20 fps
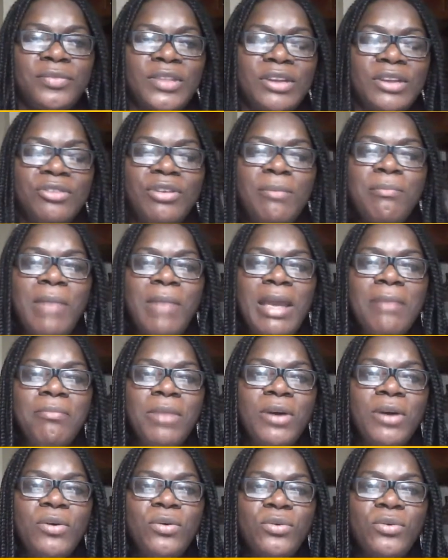Remember
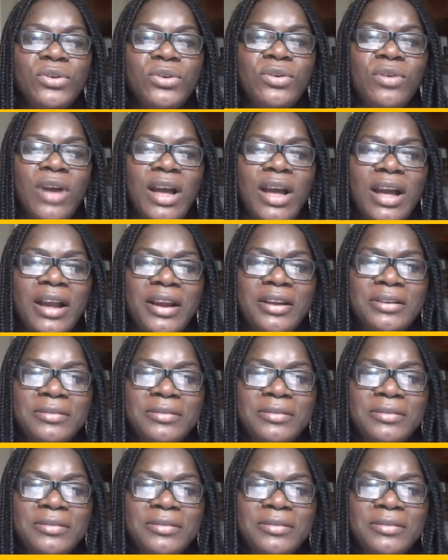who you are.